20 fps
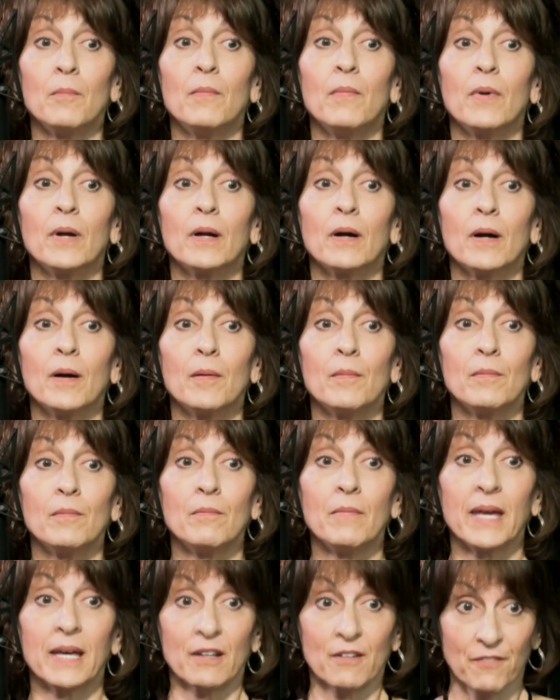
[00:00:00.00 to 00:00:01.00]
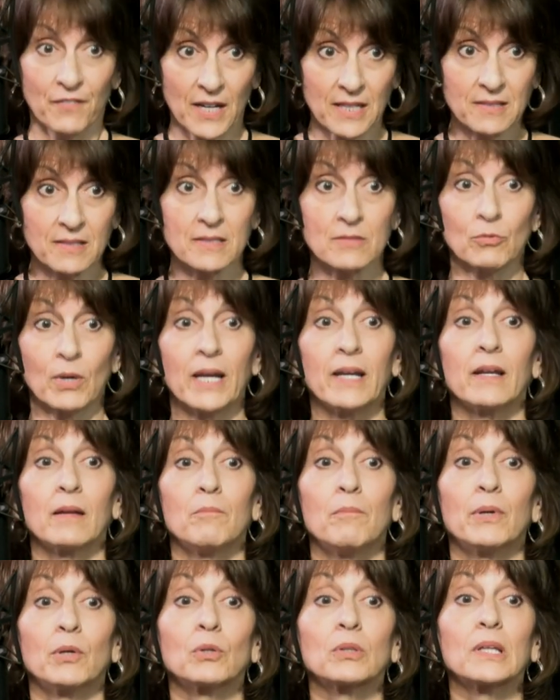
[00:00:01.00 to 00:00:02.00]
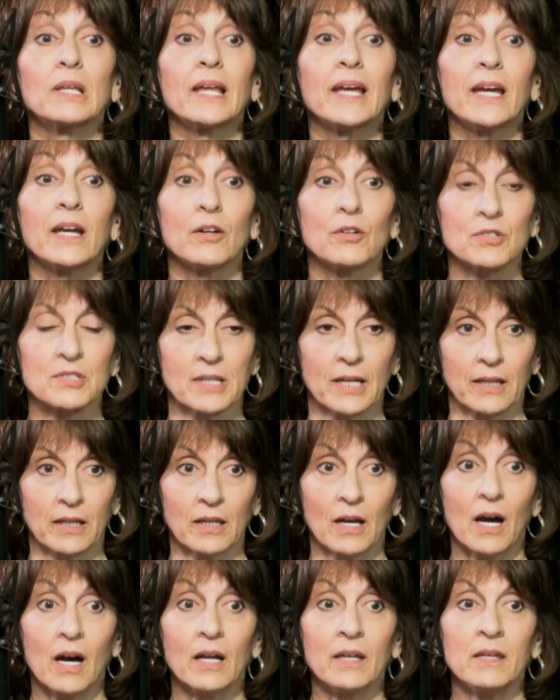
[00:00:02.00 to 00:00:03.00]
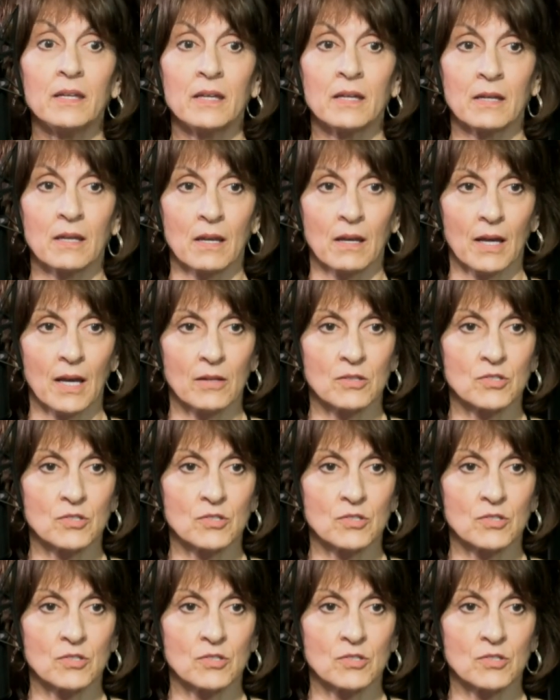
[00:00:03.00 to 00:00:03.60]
uh, manifest, right? And build layers like an onion. And